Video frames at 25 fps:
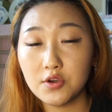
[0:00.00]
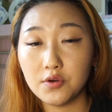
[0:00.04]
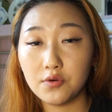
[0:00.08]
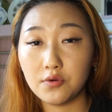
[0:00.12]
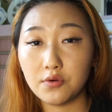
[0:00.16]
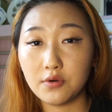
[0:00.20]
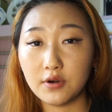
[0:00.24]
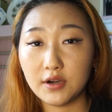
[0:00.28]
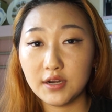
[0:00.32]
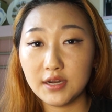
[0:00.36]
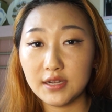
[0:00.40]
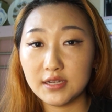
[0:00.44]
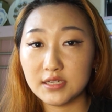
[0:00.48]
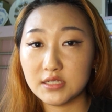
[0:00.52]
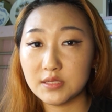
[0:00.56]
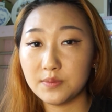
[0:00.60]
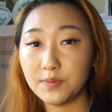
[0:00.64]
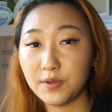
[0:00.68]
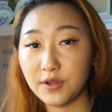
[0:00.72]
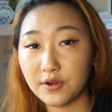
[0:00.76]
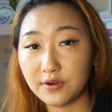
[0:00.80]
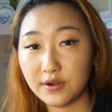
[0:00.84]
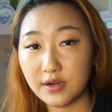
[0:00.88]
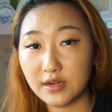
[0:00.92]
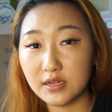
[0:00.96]
or
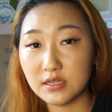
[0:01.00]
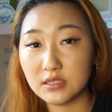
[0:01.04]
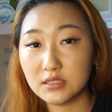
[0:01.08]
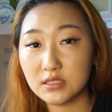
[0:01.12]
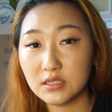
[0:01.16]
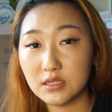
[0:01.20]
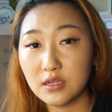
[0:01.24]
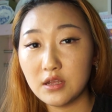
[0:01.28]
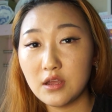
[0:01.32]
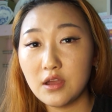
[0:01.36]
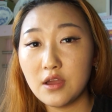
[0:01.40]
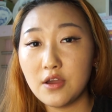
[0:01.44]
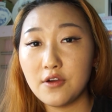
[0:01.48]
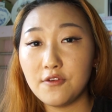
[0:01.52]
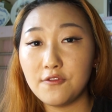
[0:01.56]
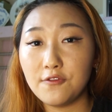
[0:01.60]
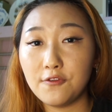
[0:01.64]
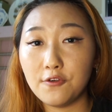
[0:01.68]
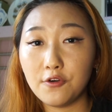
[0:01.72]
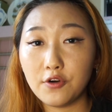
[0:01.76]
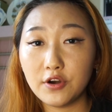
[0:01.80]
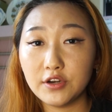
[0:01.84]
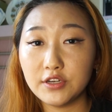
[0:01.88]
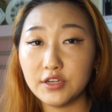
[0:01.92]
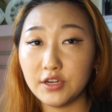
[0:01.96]
experience
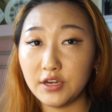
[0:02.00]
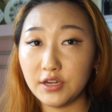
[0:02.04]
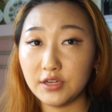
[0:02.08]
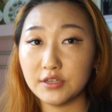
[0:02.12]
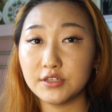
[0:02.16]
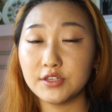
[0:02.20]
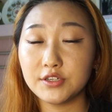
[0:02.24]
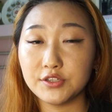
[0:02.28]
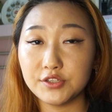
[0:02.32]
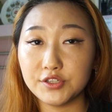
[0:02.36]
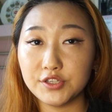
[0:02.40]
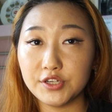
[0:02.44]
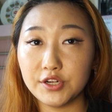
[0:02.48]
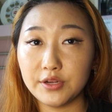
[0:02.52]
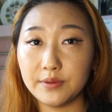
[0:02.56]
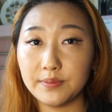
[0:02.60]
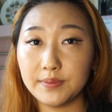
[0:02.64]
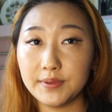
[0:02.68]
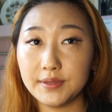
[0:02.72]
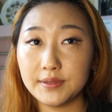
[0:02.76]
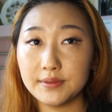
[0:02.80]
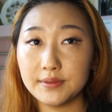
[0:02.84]
for the internship.